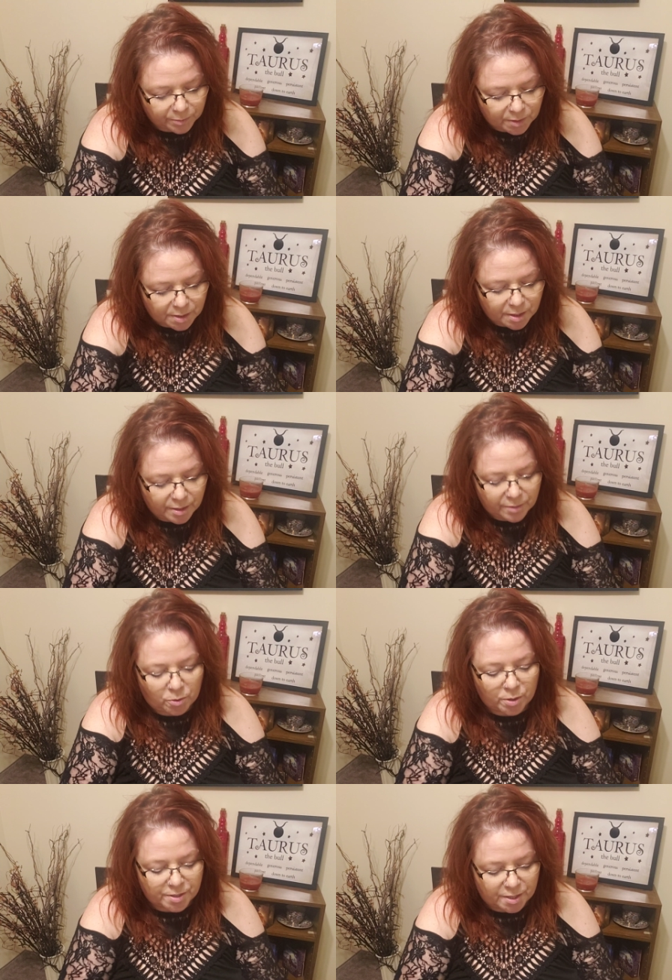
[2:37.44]
Dear, of
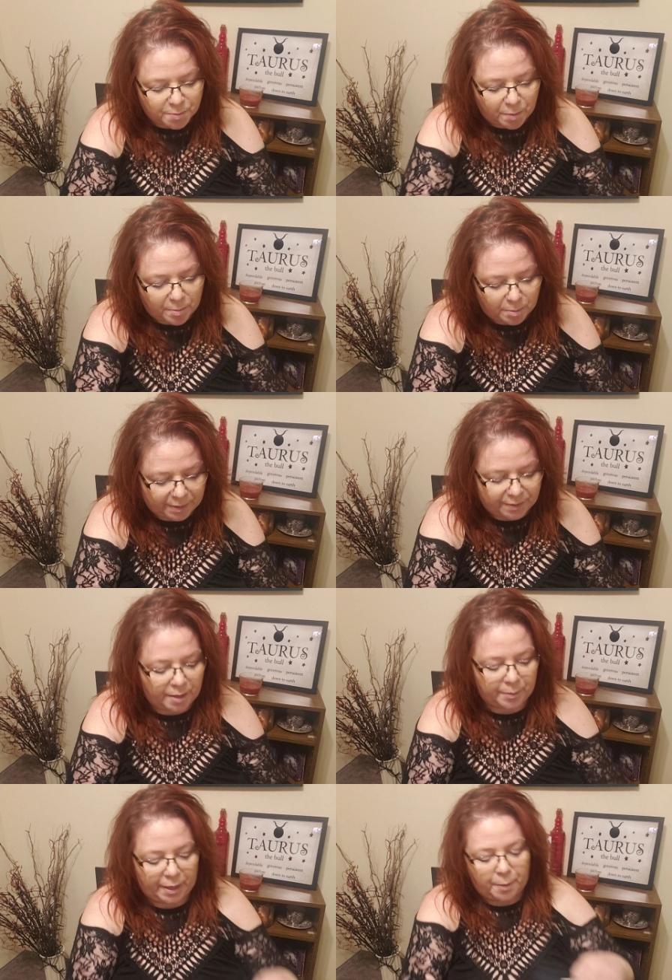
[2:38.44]
course it's probably,
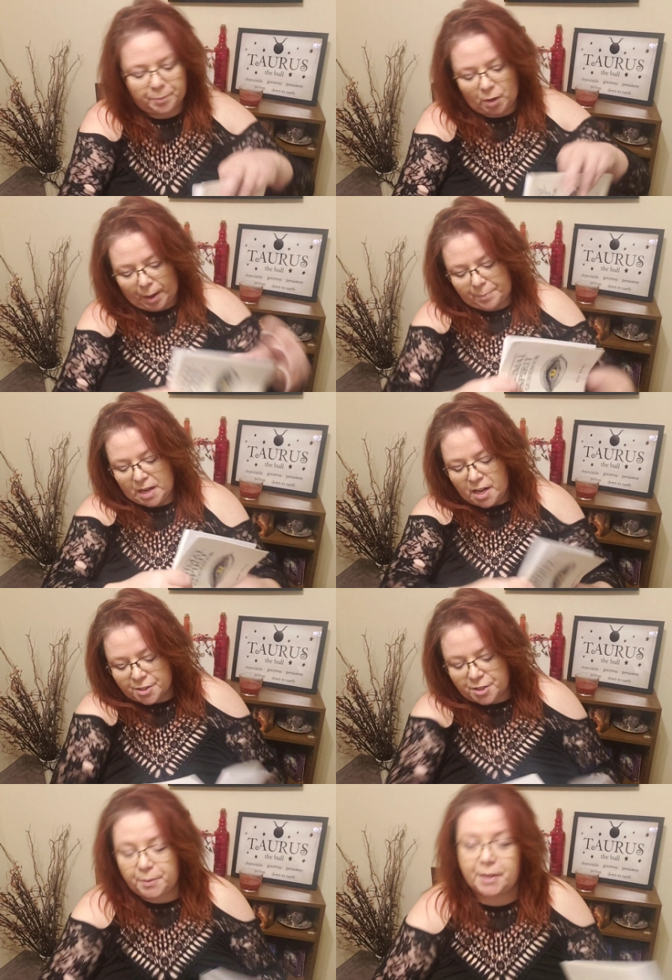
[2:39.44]
there we go. Okay,
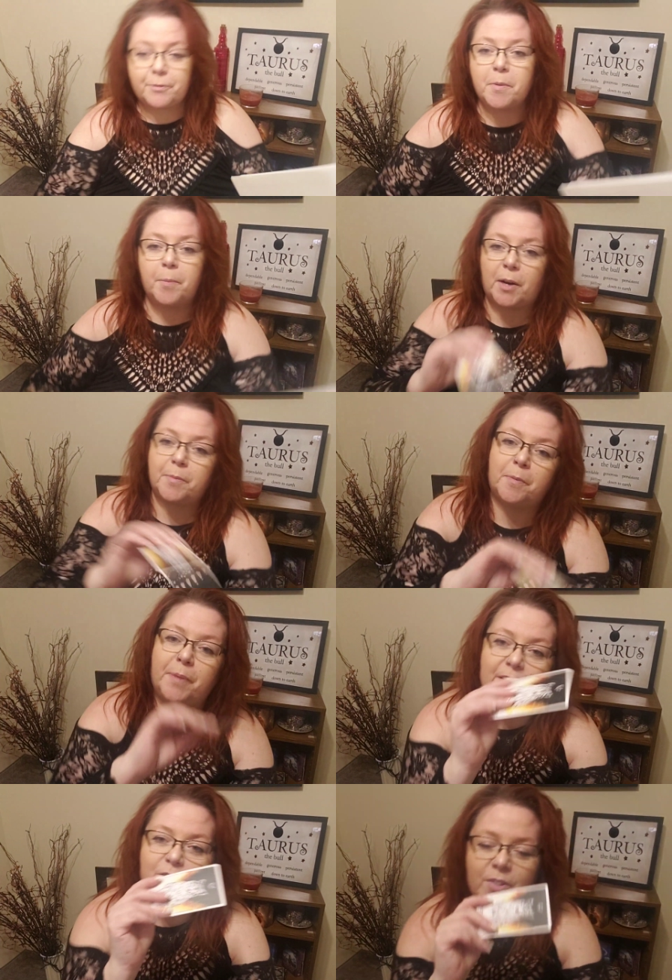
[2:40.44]
so I read it from the bottom of the
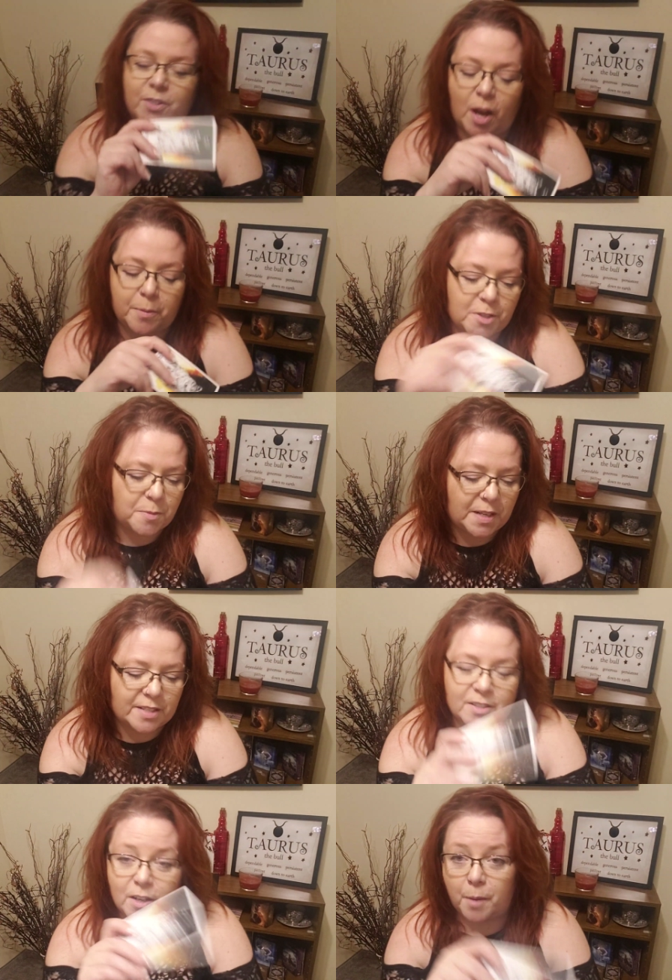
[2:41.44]
page to the top just because
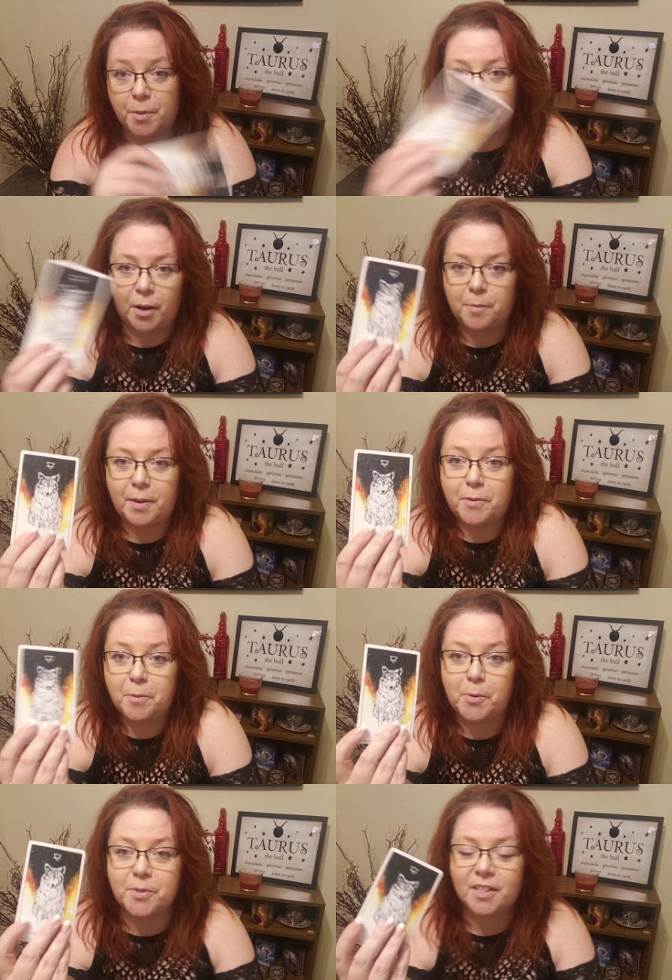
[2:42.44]
the top and the bottom have the
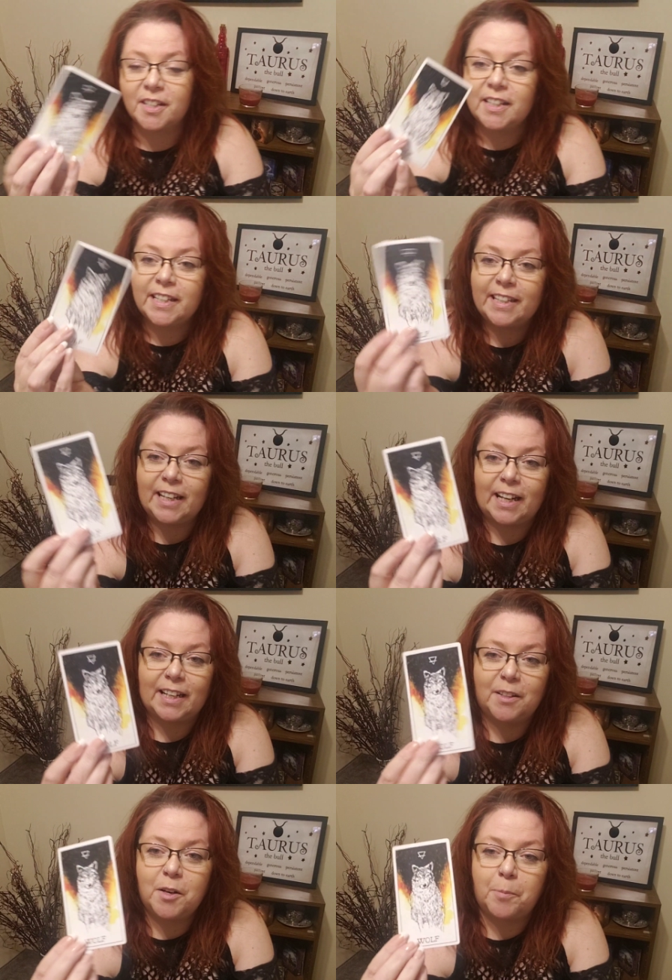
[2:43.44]
most
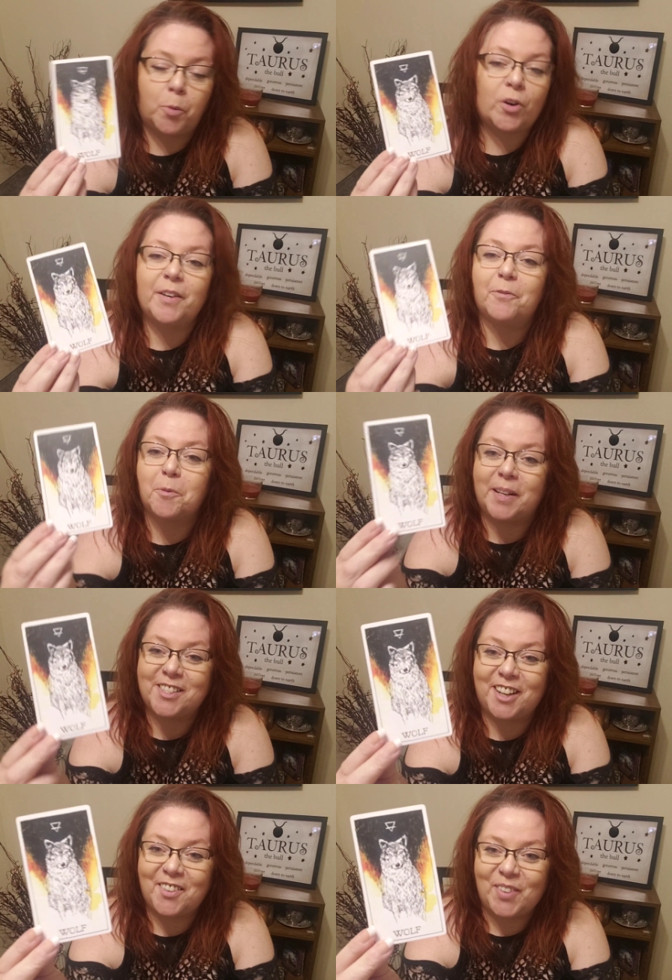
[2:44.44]
important
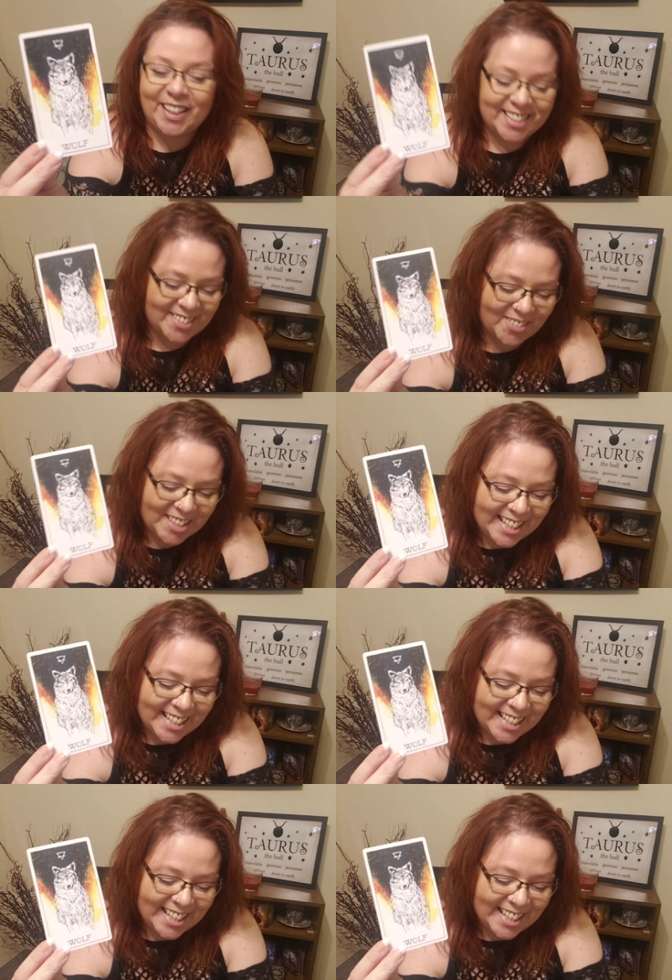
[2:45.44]
information, I find. So